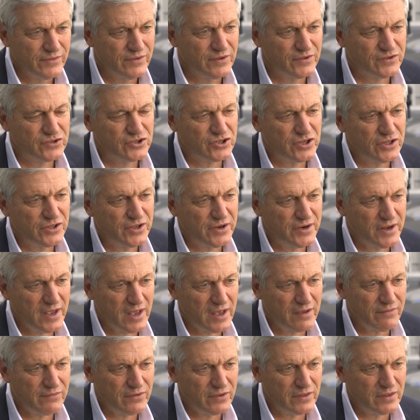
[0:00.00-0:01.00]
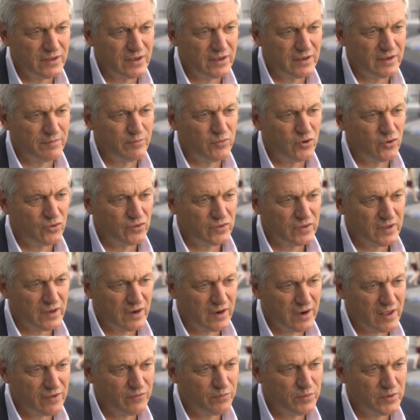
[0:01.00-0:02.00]
these children have in the
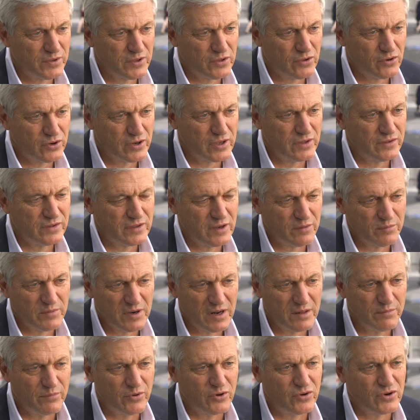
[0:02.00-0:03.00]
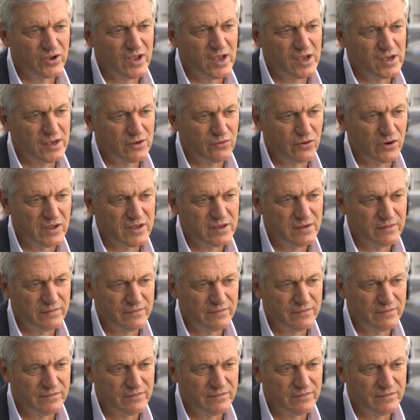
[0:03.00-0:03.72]
respiratory and terminal bronchial